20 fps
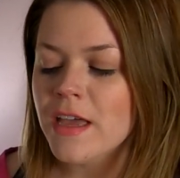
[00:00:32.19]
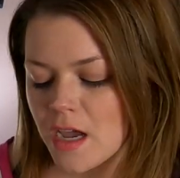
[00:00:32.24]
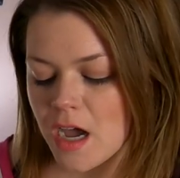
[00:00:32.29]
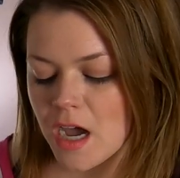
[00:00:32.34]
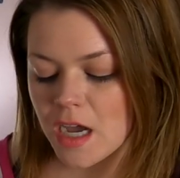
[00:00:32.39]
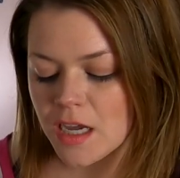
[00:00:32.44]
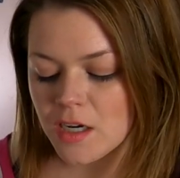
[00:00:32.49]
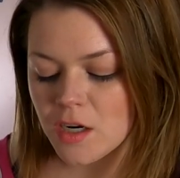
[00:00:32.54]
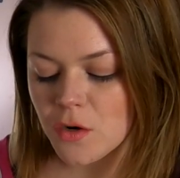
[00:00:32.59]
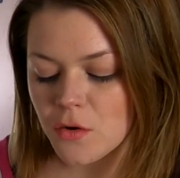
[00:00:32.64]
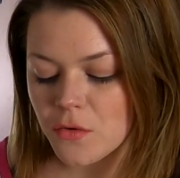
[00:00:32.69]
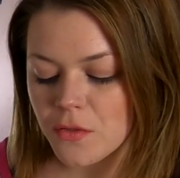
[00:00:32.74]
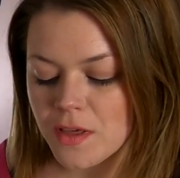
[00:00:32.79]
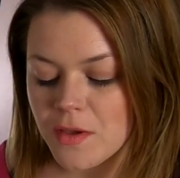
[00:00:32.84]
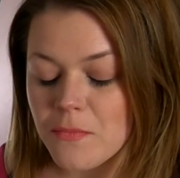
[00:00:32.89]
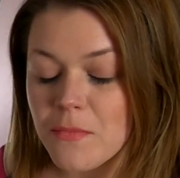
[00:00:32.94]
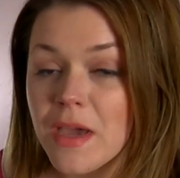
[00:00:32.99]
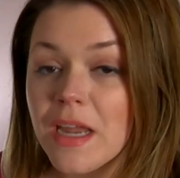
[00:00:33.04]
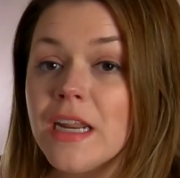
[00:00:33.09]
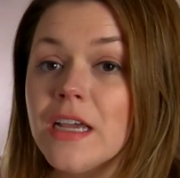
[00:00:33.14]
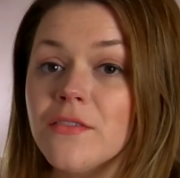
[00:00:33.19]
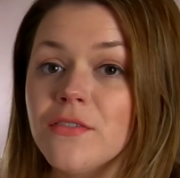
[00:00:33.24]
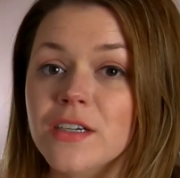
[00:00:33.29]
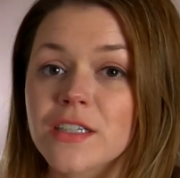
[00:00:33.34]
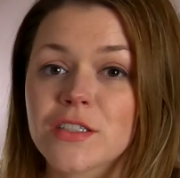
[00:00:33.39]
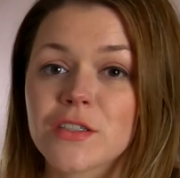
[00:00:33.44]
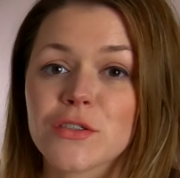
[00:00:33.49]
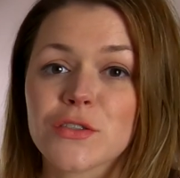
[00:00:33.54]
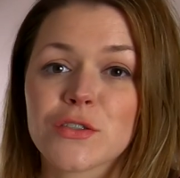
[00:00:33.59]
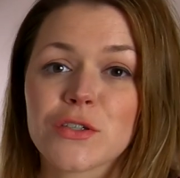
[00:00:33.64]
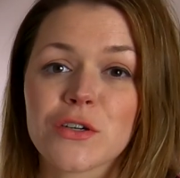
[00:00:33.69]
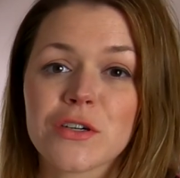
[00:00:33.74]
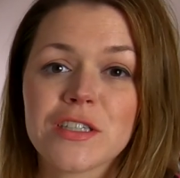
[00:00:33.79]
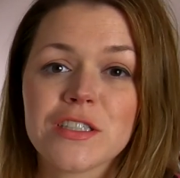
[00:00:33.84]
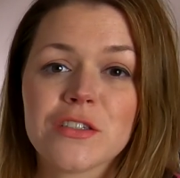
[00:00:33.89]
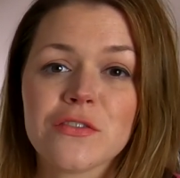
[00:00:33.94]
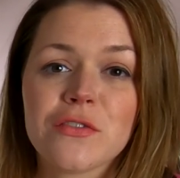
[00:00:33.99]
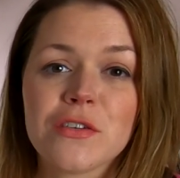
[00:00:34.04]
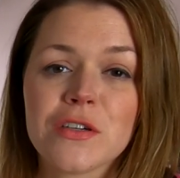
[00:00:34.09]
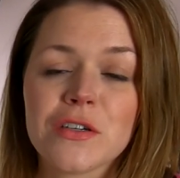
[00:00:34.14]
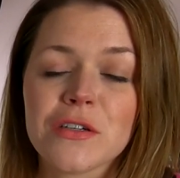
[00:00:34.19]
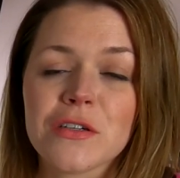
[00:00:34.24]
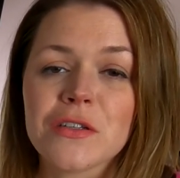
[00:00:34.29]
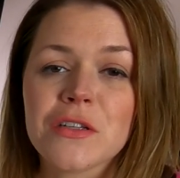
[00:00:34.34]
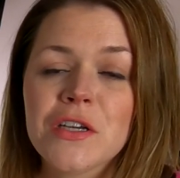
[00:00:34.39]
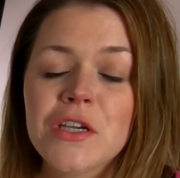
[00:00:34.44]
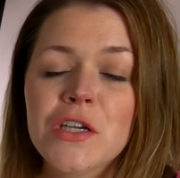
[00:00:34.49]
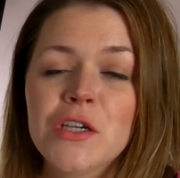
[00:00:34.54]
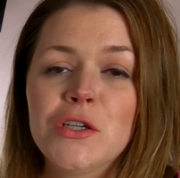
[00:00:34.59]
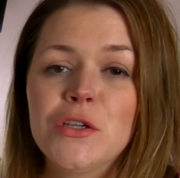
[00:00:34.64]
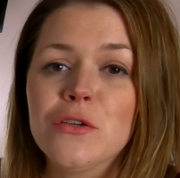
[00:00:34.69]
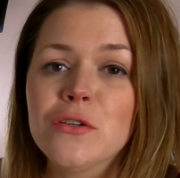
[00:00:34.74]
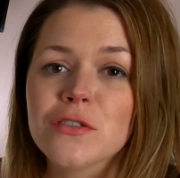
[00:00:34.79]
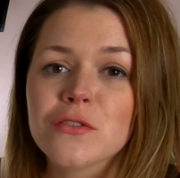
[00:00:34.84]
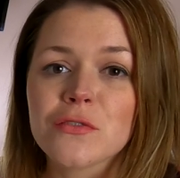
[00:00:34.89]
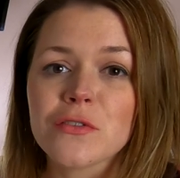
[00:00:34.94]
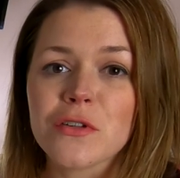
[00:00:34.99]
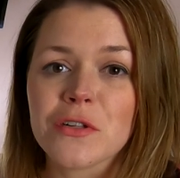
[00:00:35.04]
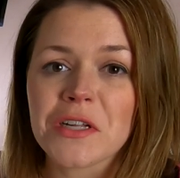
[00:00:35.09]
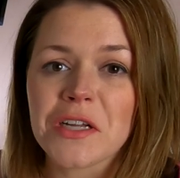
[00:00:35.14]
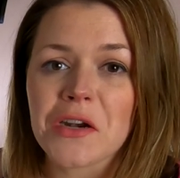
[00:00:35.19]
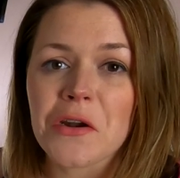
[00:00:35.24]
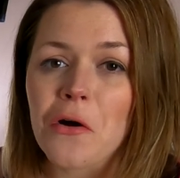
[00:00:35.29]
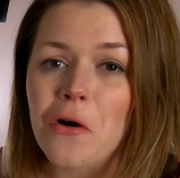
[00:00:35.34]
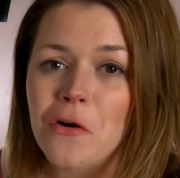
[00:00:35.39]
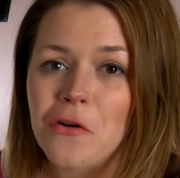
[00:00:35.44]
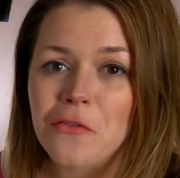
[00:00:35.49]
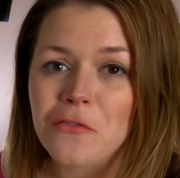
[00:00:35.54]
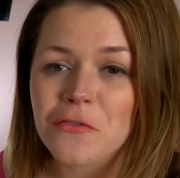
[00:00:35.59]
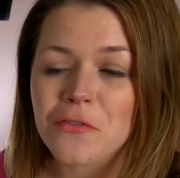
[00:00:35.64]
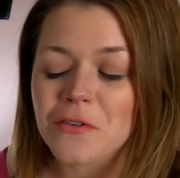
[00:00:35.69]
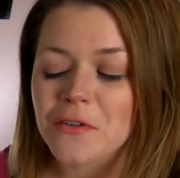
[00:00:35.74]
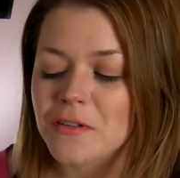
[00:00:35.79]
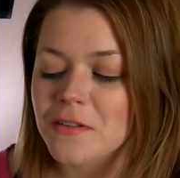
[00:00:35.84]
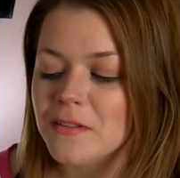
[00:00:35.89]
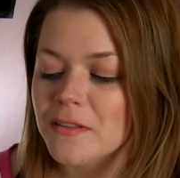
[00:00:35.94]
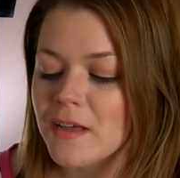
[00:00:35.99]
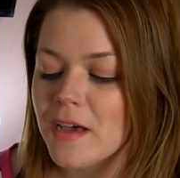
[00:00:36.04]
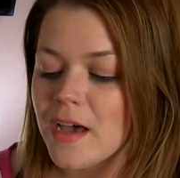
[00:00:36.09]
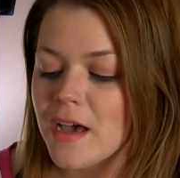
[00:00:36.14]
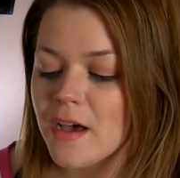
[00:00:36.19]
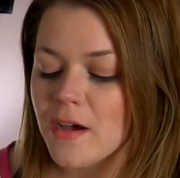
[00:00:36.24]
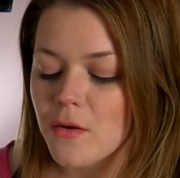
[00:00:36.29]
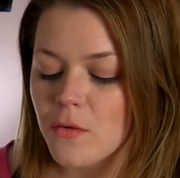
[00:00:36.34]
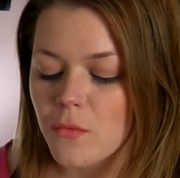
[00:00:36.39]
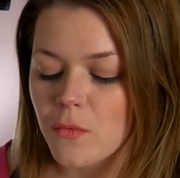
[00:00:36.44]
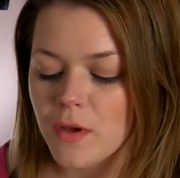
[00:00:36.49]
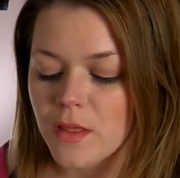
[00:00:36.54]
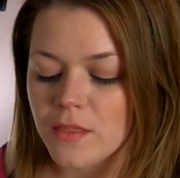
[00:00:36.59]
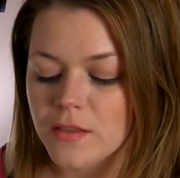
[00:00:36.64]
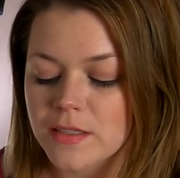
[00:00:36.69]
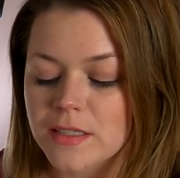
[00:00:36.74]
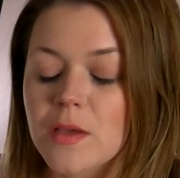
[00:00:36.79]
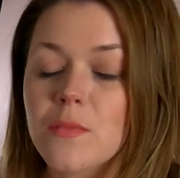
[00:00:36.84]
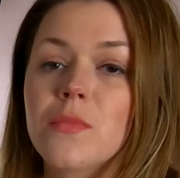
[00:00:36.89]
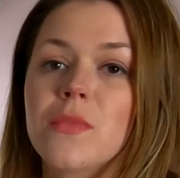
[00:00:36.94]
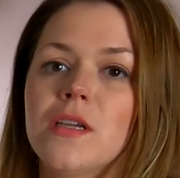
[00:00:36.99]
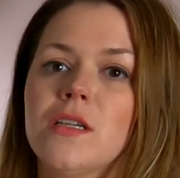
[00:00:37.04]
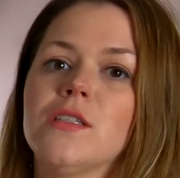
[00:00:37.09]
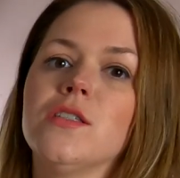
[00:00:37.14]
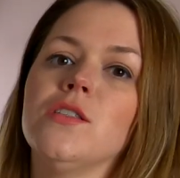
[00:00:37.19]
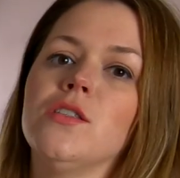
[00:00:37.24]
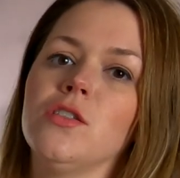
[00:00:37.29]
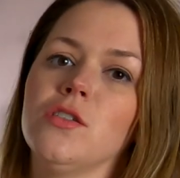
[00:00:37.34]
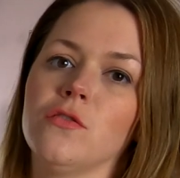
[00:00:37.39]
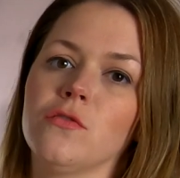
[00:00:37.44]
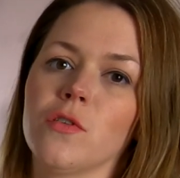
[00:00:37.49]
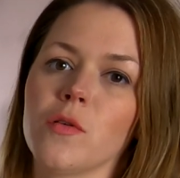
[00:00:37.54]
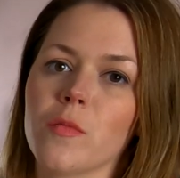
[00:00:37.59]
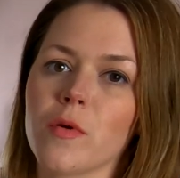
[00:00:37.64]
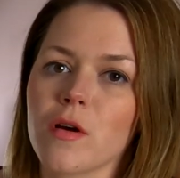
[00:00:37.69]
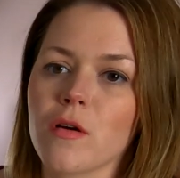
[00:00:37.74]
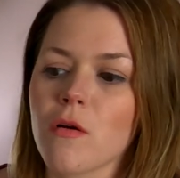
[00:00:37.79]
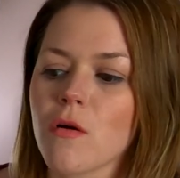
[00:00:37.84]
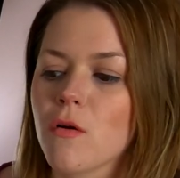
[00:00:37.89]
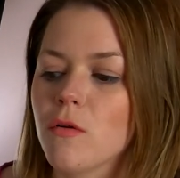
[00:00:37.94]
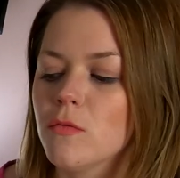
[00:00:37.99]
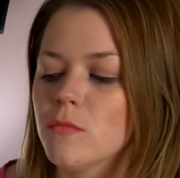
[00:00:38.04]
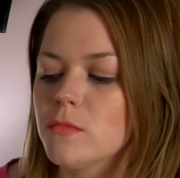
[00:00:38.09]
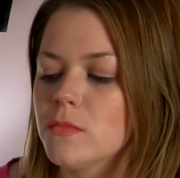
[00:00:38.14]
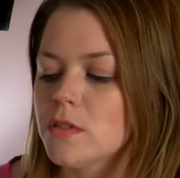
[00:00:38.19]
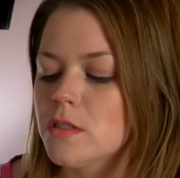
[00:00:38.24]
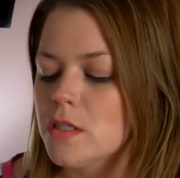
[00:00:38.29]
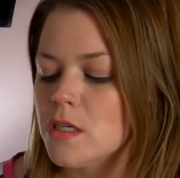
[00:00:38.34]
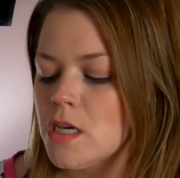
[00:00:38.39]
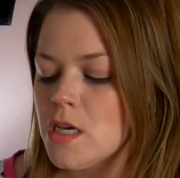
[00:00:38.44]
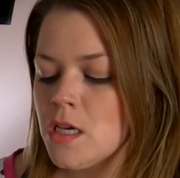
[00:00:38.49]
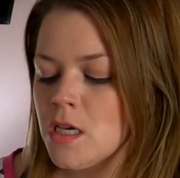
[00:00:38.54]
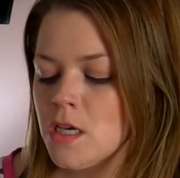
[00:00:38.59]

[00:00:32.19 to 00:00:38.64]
I know that many of us are starting to feel useful and hopeful with something to do from our homes.